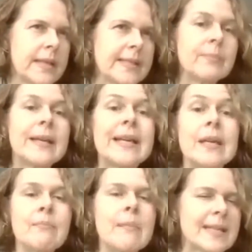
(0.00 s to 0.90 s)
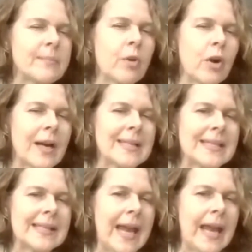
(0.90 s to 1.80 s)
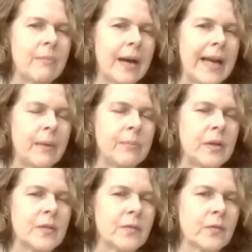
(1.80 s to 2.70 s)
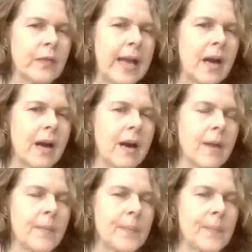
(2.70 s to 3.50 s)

completely mesmerized again by how beautiful they are.